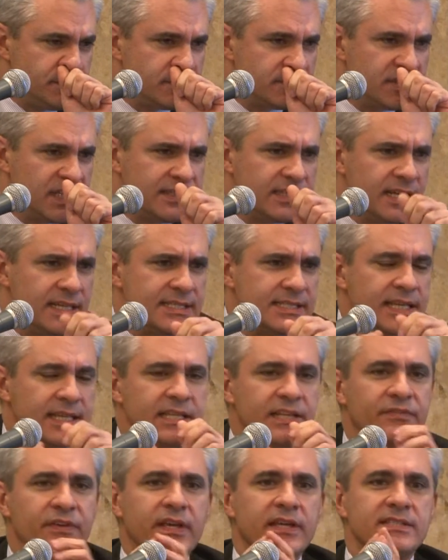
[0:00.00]
that there is
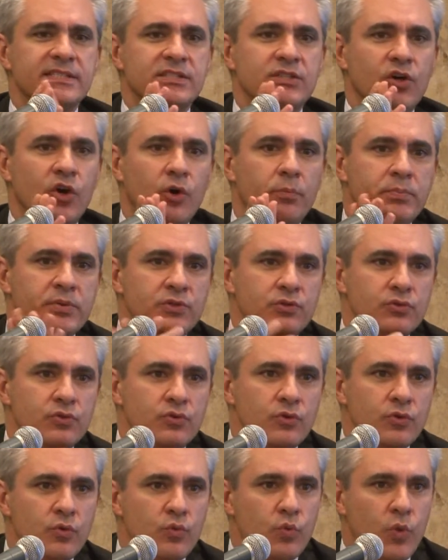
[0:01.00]
significant scope to
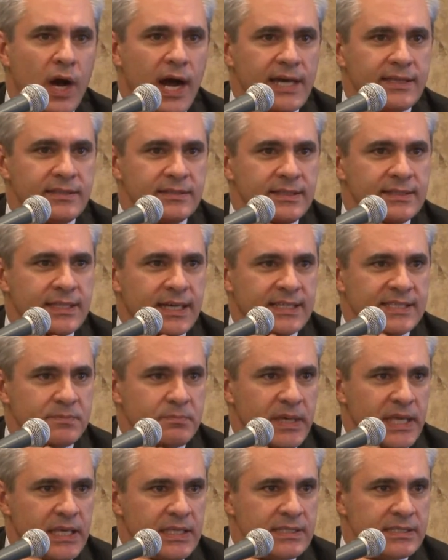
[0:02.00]
widen the tax
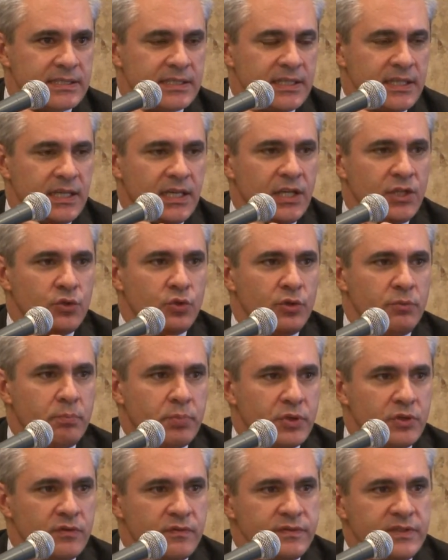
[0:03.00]
base, to
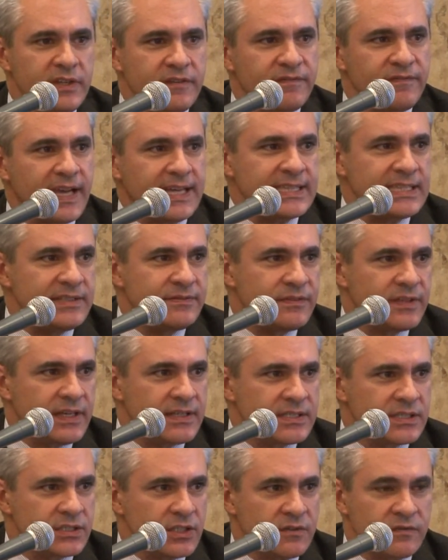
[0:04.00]
improve the
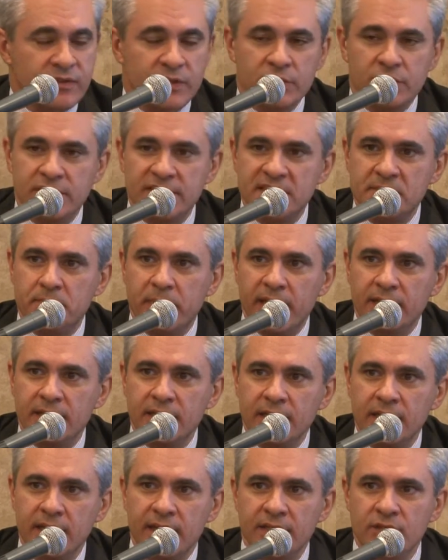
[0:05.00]
effectiveness of current
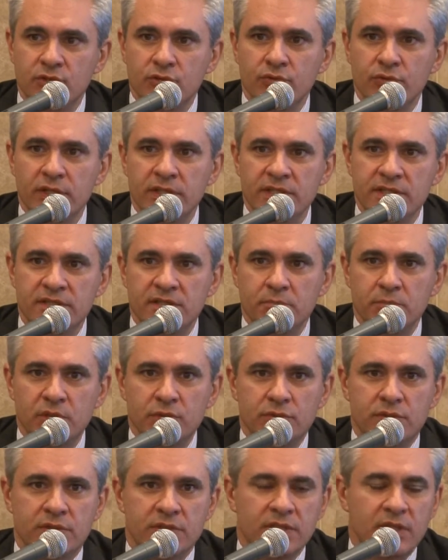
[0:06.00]
spending, and to
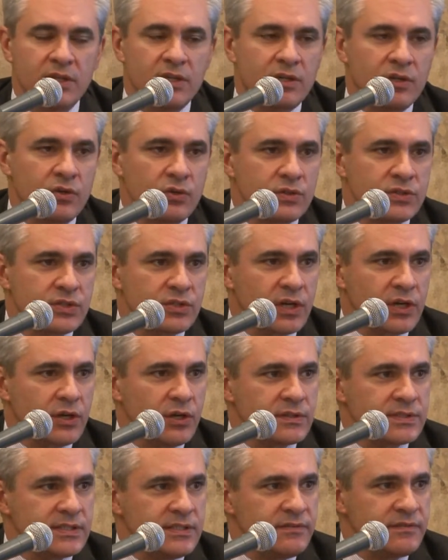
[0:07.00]
redistribute also
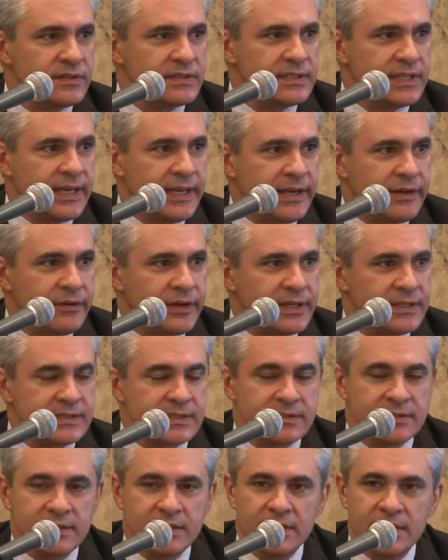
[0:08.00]
across different
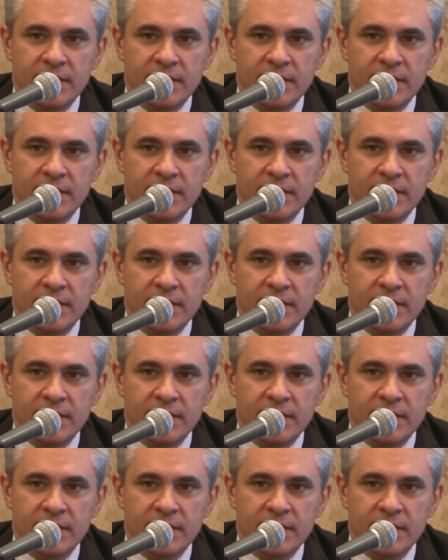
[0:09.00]
areas.